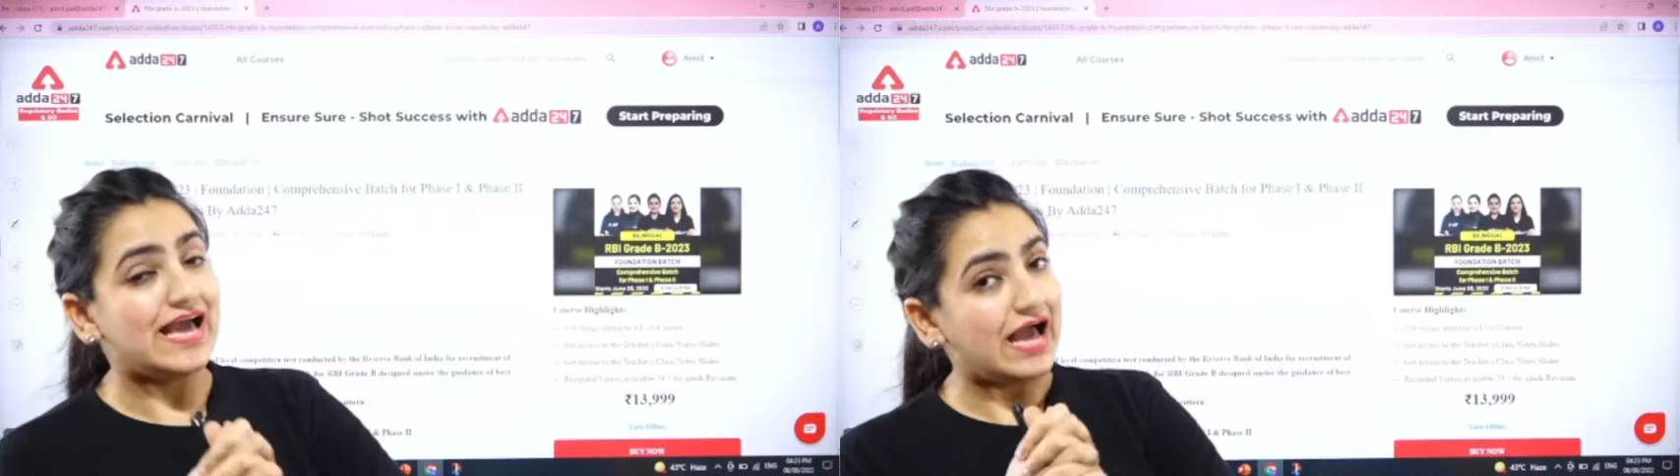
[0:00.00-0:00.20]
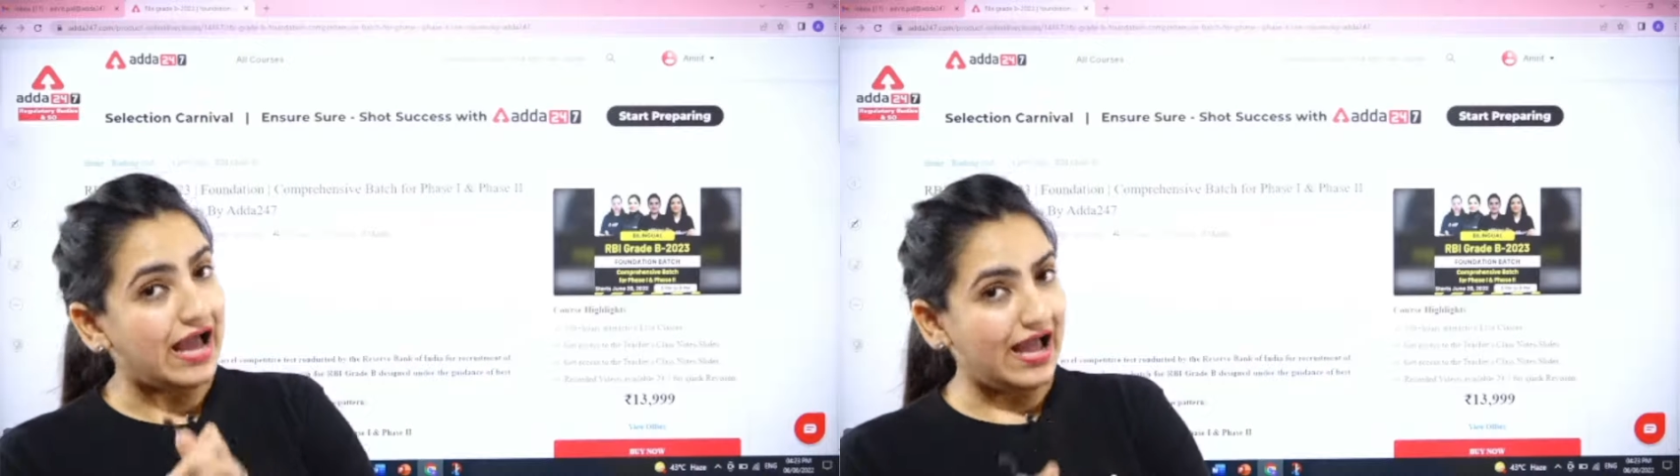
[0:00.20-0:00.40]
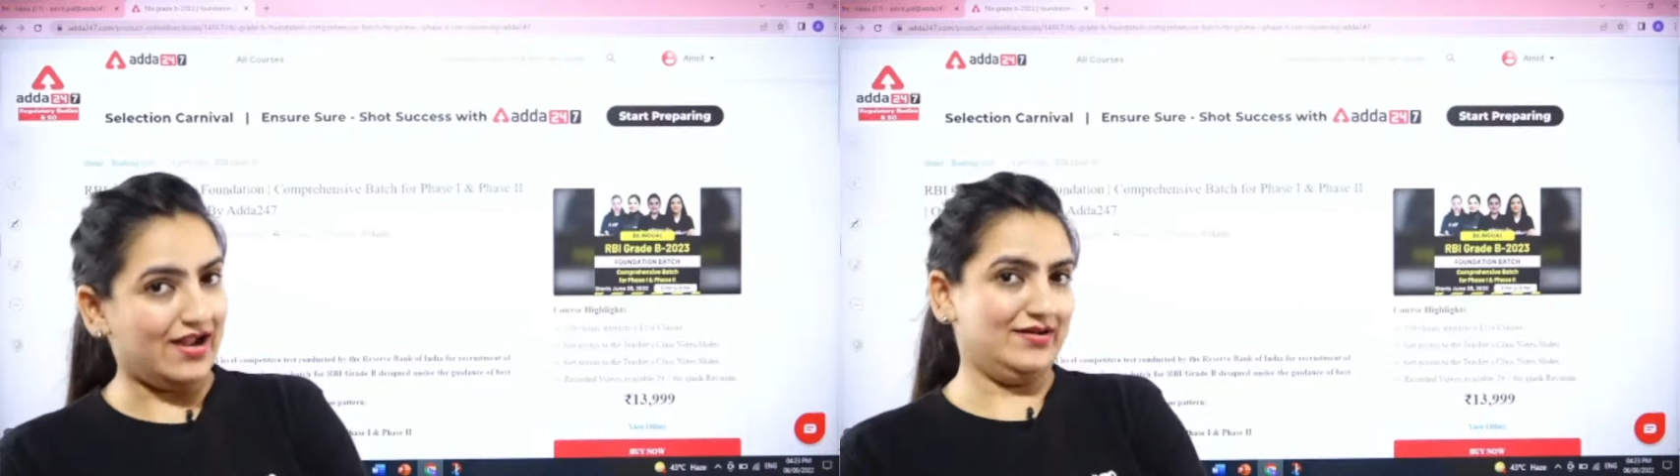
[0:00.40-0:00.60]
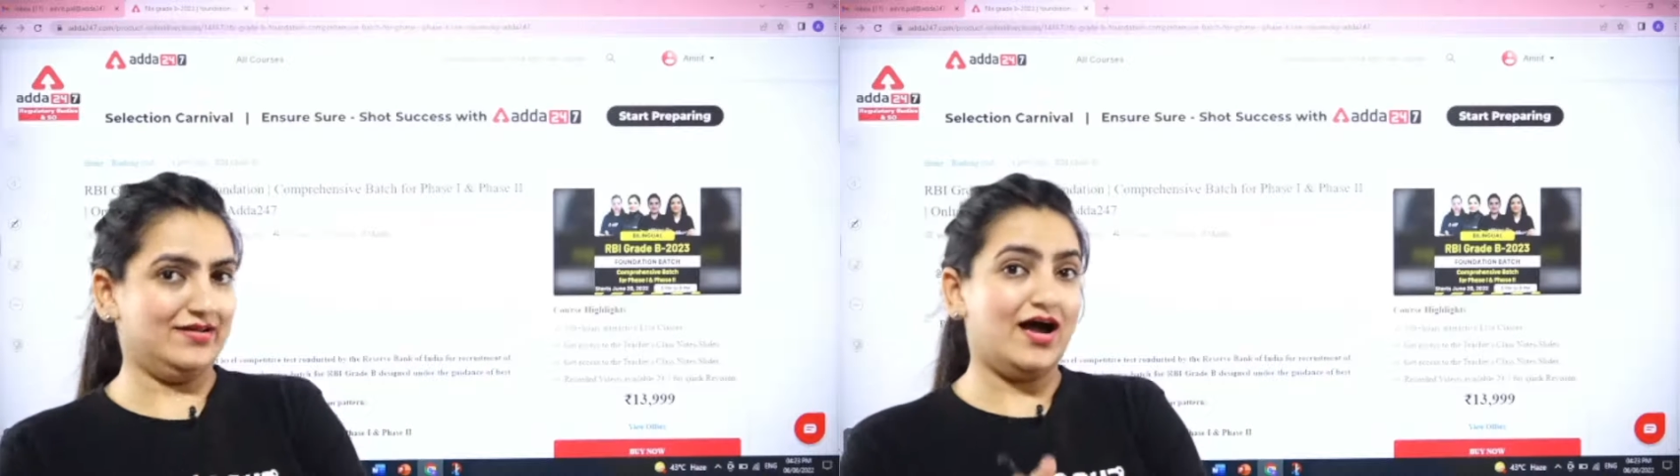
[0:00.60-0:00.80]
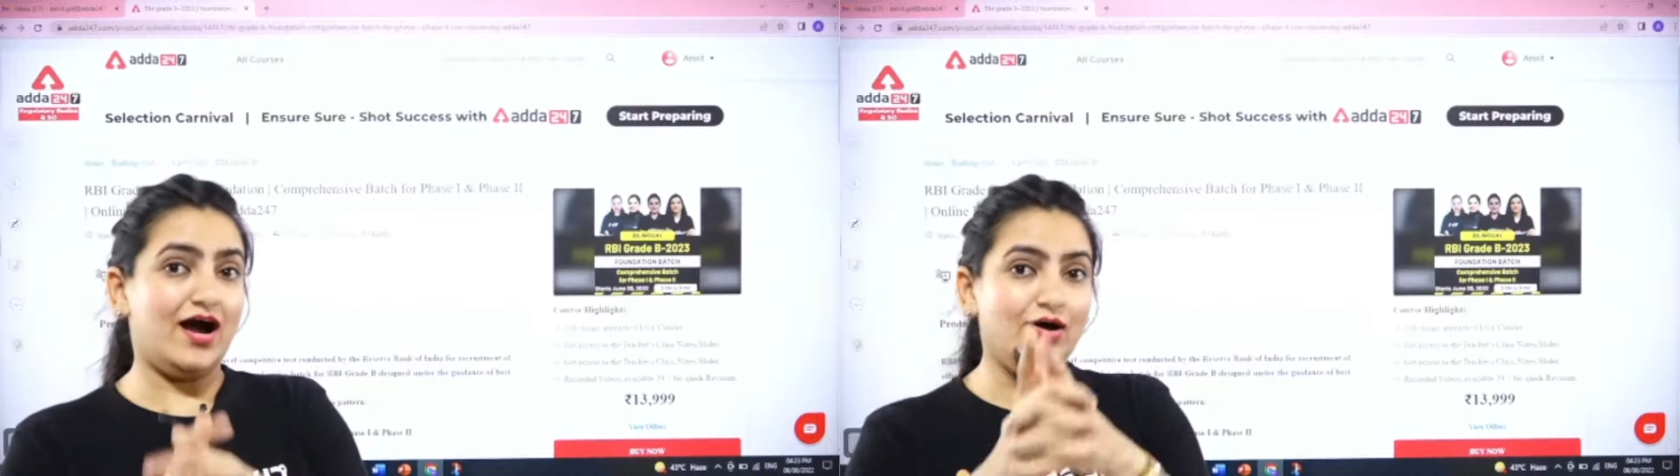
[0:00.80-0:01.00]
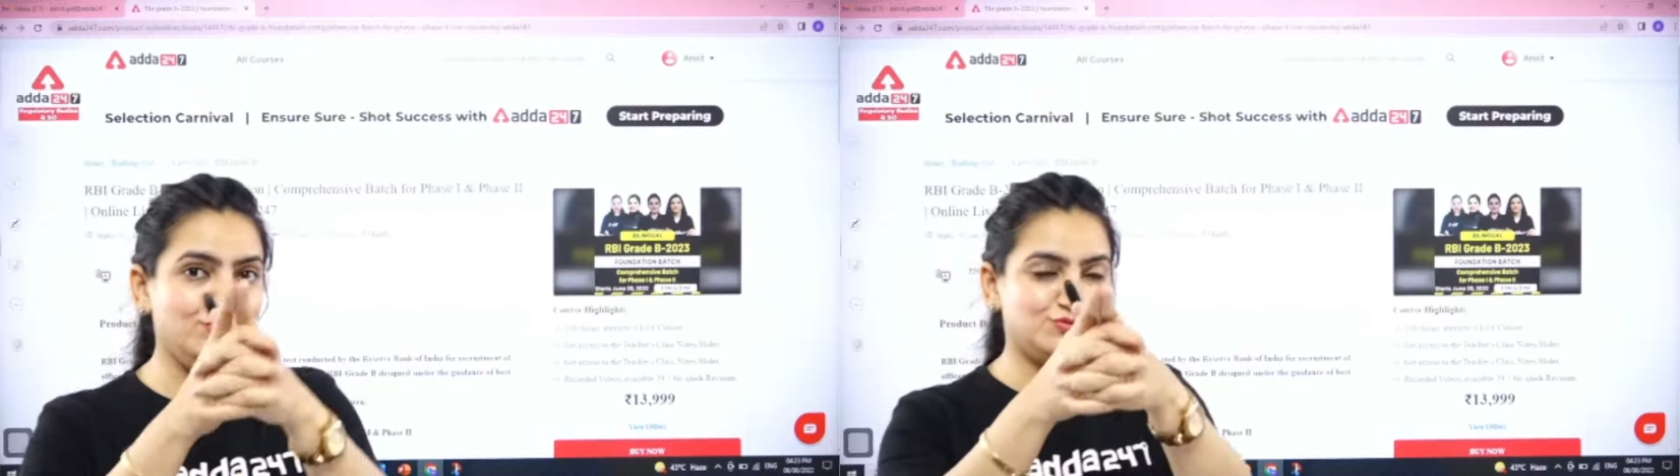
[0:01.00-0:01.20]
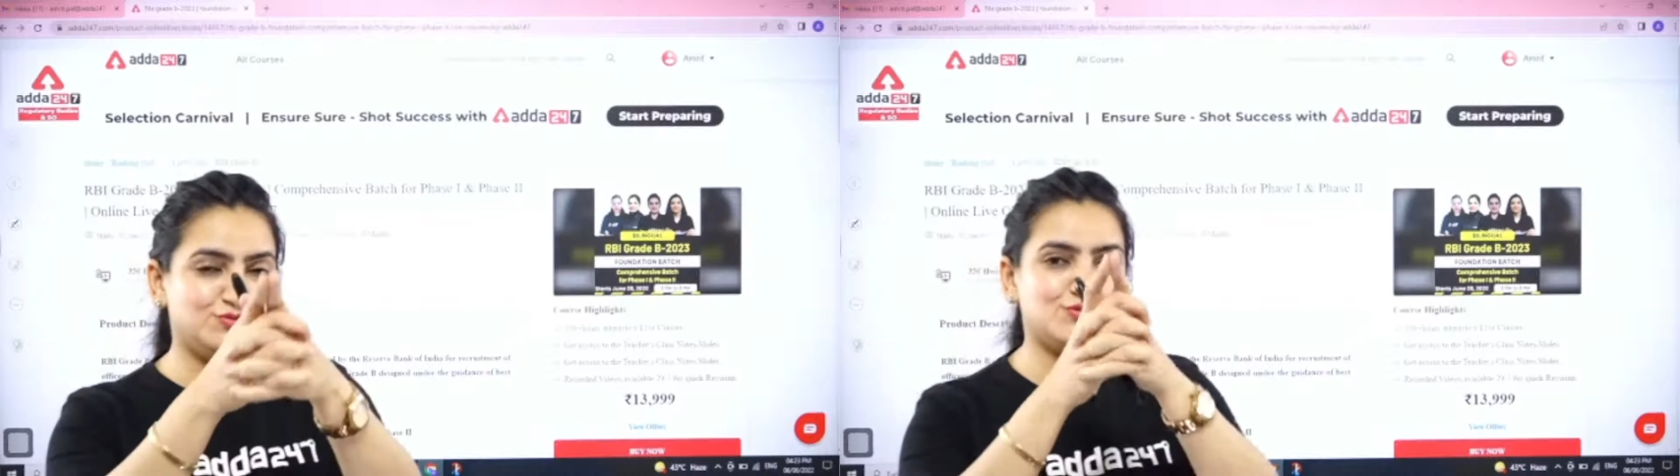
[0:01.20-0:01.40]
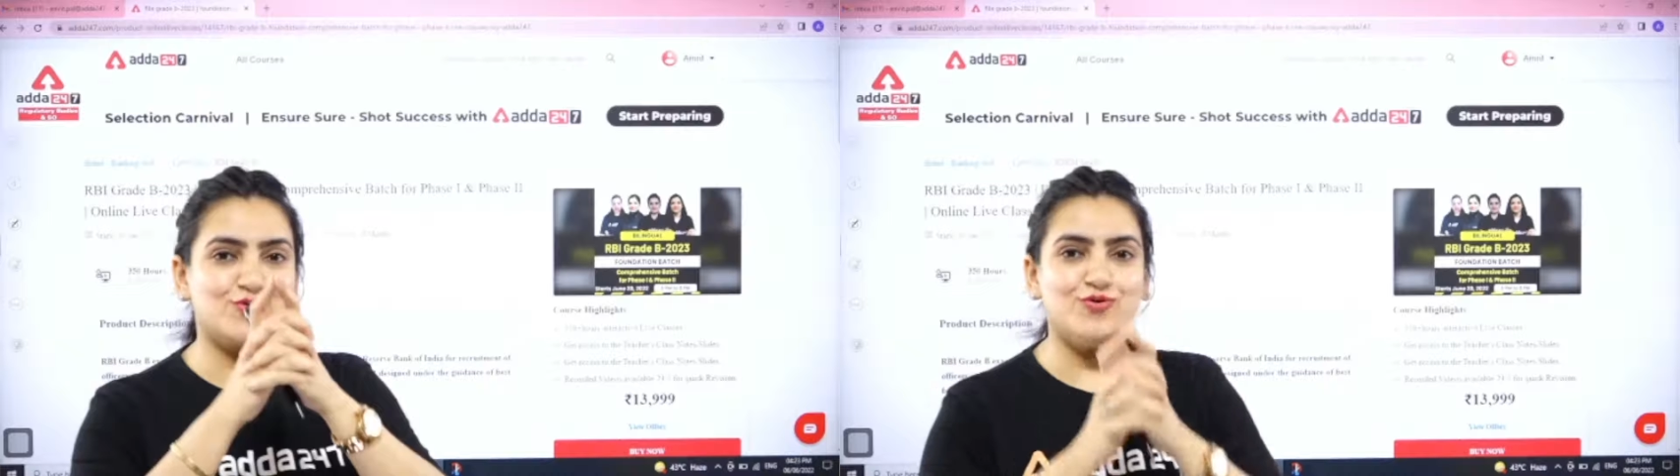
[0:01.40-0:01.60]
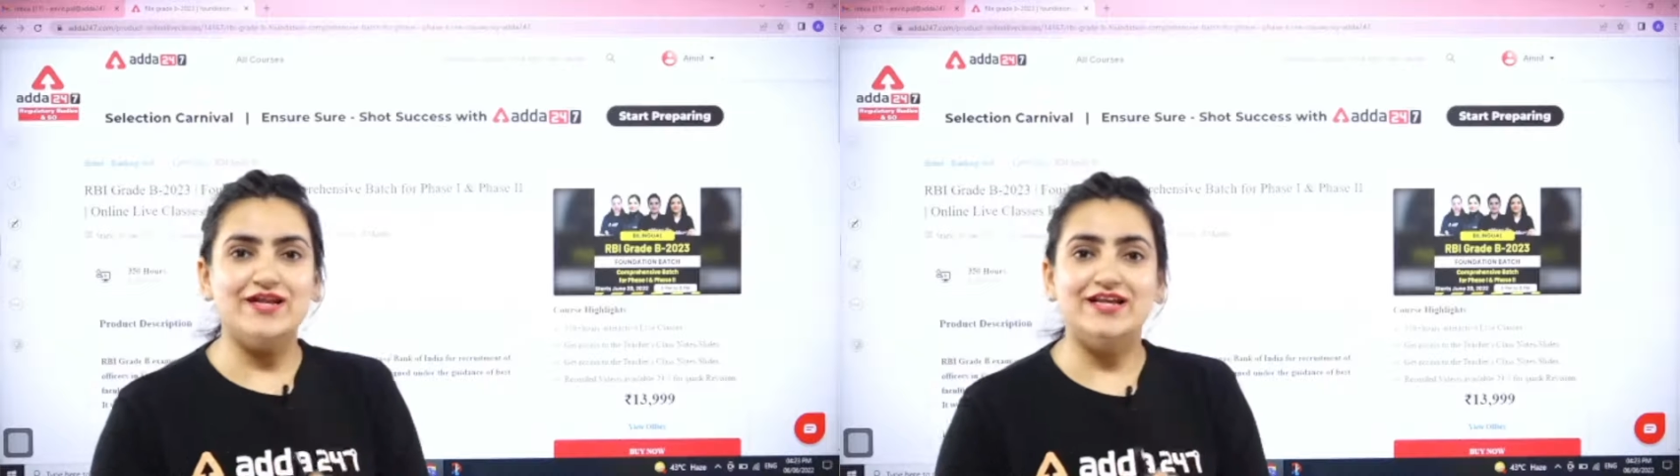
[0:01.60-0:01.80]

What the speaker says: and how to score